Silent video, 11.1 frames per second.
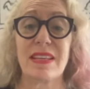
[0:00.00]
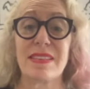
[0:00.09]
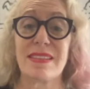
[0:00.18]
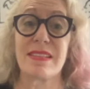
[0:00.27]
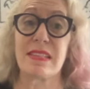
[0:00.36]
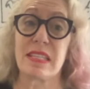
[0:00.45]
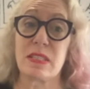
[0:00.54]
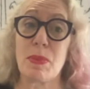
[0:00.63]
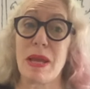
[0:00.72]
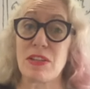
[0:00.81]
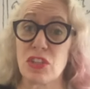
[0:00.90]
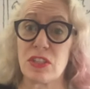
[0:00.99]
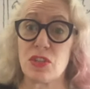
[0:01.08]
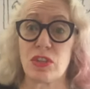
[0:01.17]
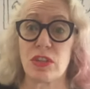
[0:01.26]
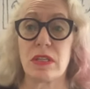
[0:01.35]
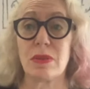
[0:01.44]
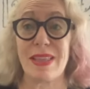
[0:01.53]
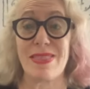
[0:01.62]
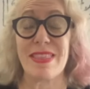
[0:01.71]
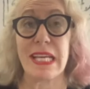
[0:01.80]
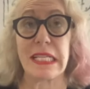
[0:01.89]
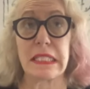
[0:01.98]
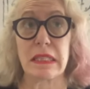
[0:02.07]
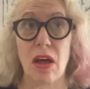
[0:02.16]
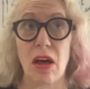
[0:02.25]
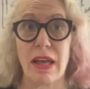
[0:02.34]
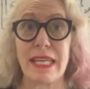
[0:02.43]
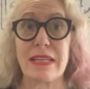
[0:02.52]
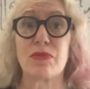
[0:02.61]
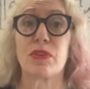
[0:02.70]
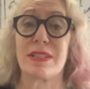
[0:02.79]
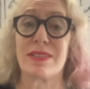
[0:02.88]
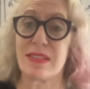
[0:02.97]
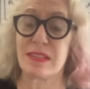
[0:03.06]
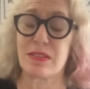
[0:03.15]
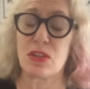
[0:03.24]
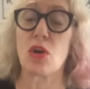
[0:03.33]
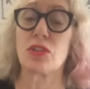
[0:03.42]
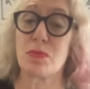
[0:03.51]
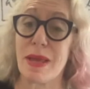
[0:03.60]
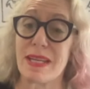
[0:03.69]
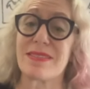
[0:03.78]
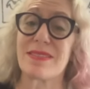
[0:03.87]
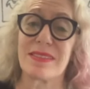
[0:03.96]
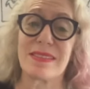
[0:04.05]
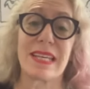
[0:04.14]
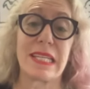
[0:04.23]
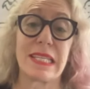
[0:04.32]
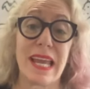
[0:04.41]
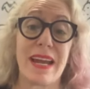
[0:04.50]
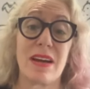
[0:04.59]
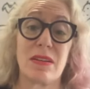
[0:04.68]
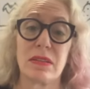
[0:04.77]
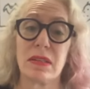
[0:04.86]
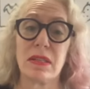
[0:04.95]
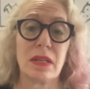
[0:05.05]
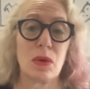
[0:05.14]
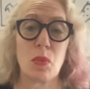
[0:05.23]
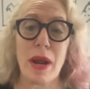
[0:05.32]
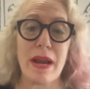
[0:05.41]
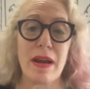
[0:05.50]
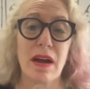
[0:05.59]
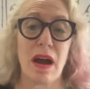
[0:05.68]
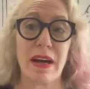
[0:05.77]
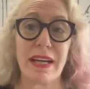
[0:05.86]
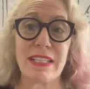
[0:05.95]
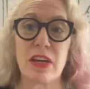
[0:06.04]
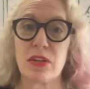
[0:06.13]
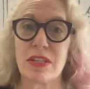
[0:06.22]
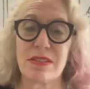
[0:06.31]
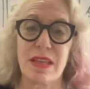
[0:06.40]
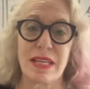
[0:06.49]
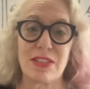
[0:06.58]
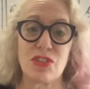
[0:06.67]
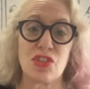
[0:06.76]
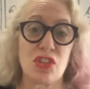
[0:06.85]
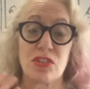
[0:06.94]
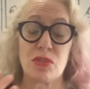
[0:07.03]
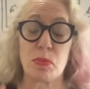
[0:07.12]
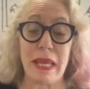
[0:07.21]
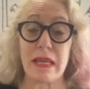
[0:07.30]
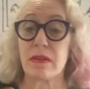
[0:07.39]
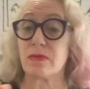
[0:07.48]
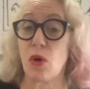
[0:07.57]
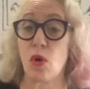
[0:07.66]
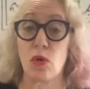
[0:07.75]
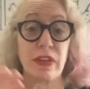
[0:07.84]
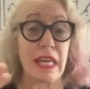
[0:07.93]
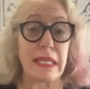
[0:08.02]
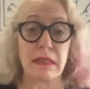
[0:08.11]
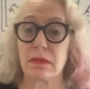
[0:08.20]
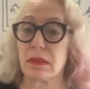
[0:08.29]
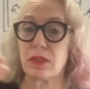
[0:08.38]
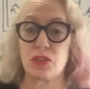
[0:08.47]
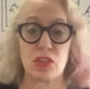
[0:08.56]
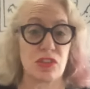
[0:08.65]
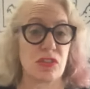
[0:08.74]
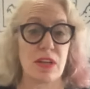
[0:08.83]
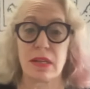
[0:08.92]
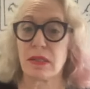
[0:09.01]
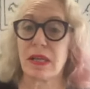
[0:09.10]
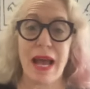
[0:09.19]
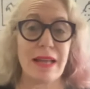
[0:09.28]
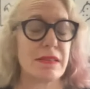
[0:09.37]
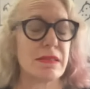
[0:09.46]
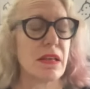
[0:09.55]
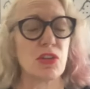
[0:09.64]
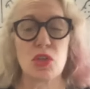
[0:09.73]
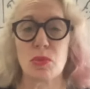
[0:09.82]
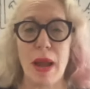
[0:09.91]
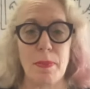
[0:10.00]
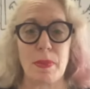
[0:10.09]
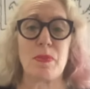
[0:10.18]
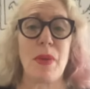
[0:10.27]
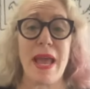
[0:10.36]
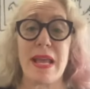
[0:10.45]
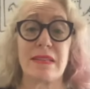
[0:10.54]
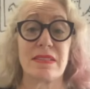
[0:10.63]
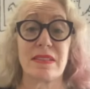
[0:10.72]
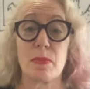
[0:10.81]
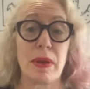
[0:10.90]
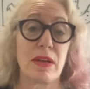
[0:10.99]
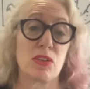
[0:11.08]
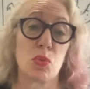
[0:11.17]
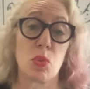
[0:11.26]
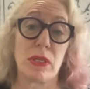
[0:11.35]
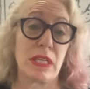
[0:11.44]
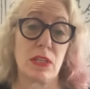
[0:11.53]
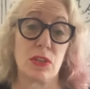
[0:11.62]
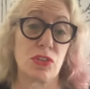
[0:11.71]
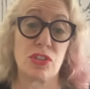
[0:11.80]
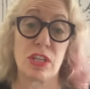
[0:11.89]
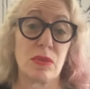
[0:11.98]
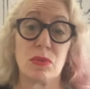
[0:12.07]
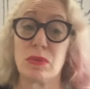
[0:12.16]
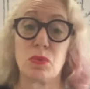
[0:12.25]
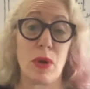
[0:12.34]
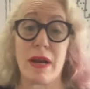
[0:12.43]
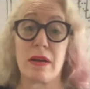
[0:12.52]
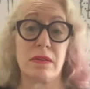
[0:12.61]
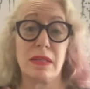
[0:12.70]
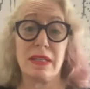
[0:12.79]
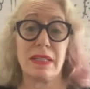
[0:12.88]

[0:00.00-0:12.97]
think this is especially true in things like, for instance, cosmetics and skincare, where I notice that it's just evolving just at such a rapid pace compared to what it used to, where,